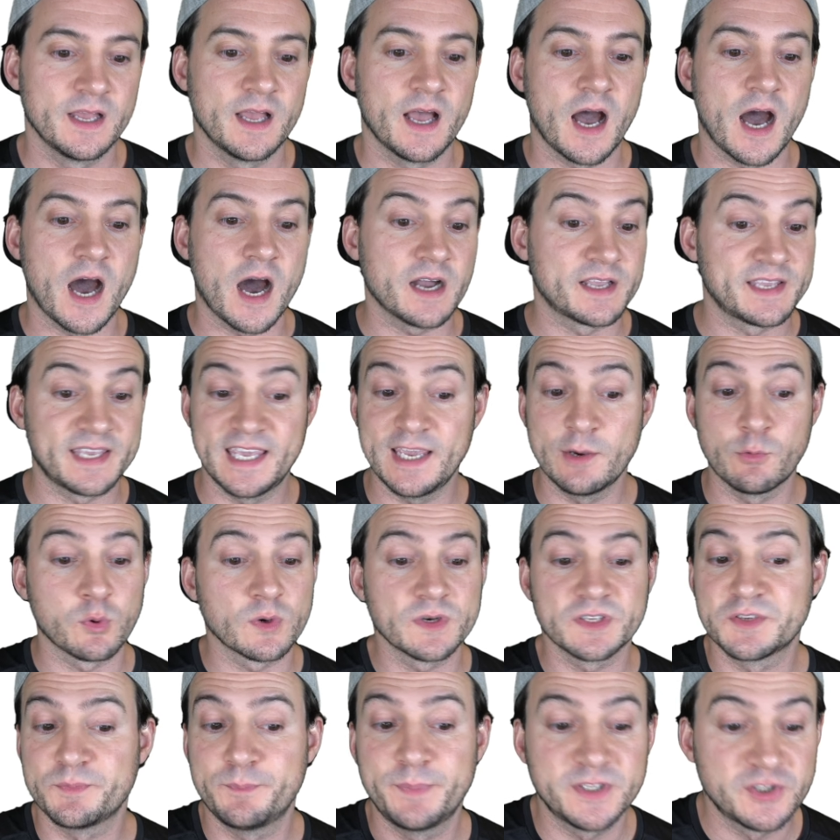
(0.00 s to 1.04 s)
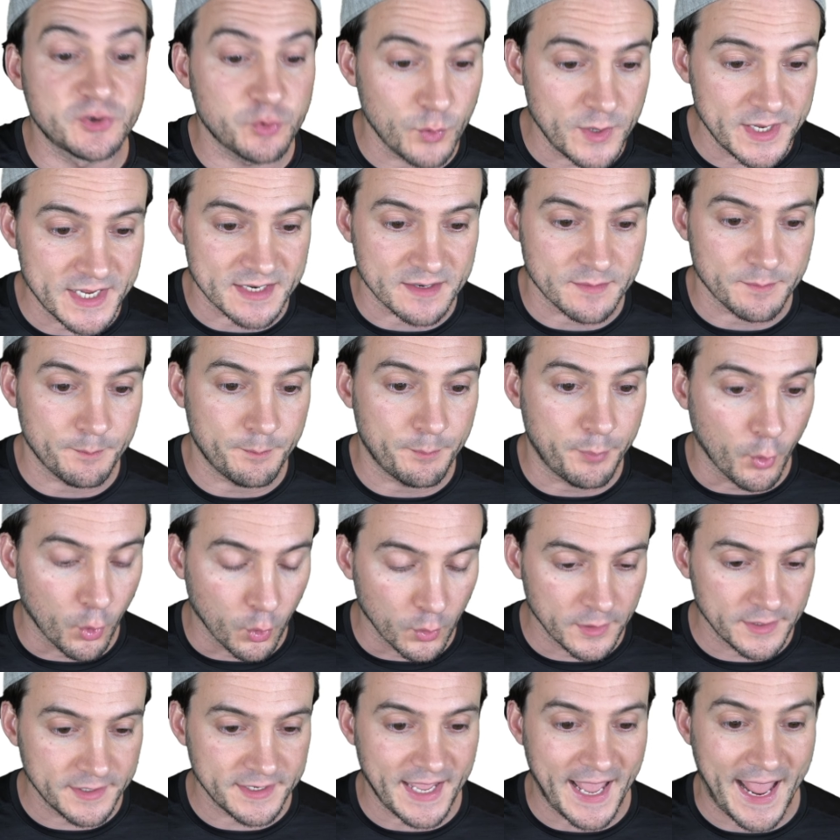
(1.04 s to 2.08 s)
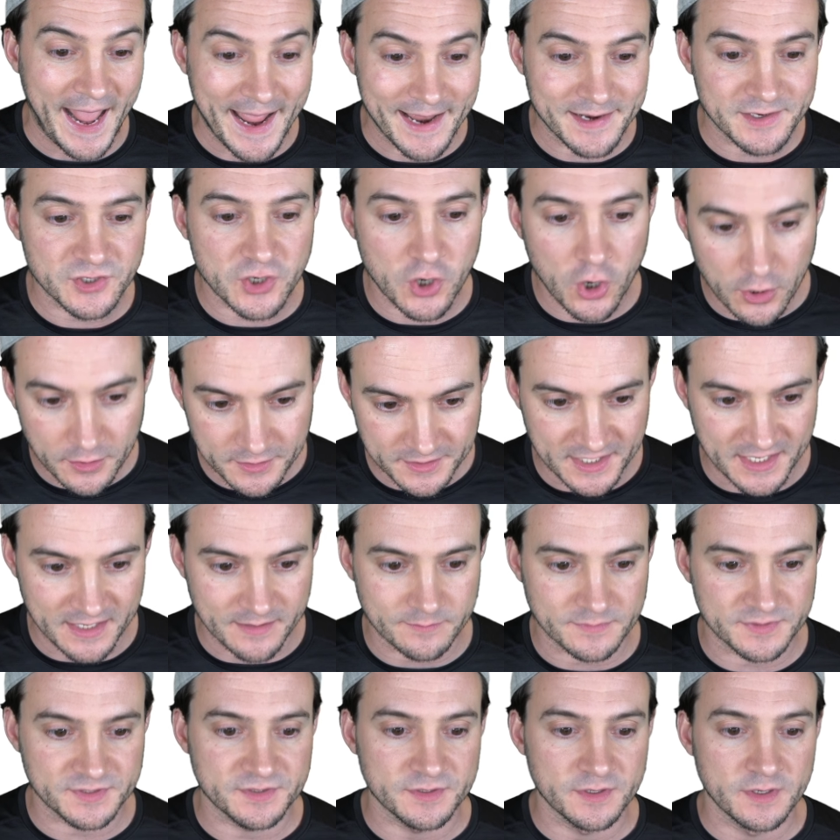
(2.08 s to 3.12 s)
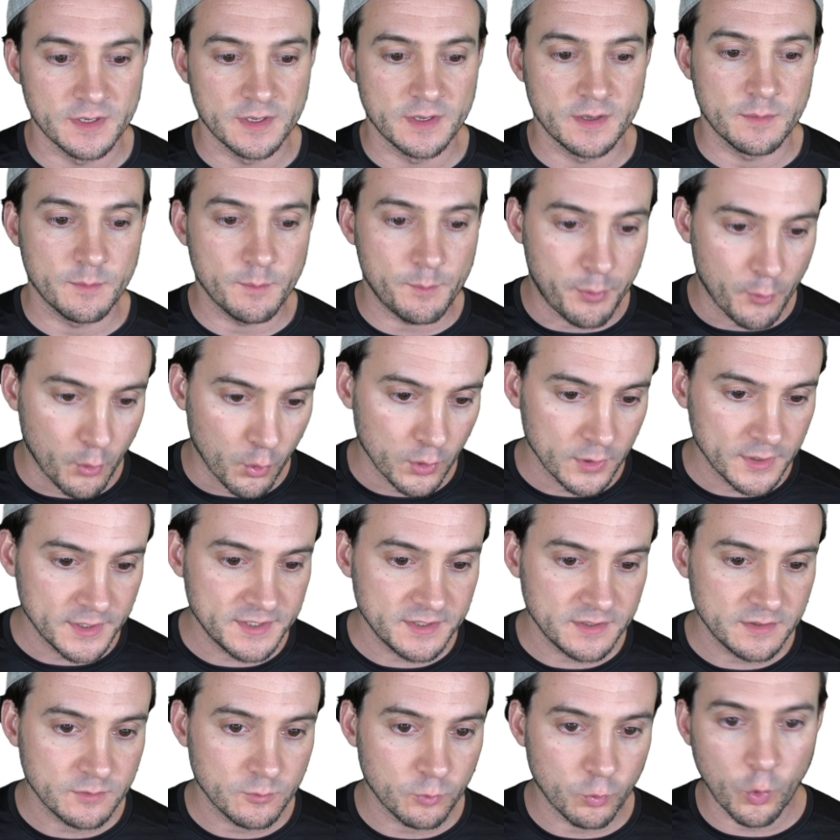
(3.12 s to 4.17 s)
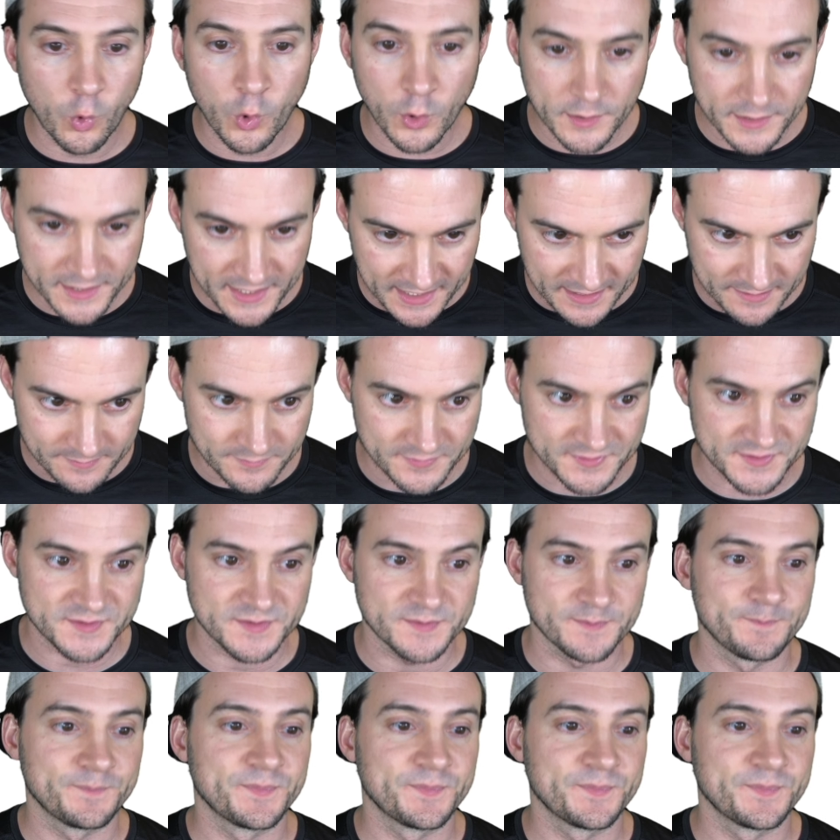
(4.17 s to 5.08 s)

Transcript: Keywords between, board and card games, board war games.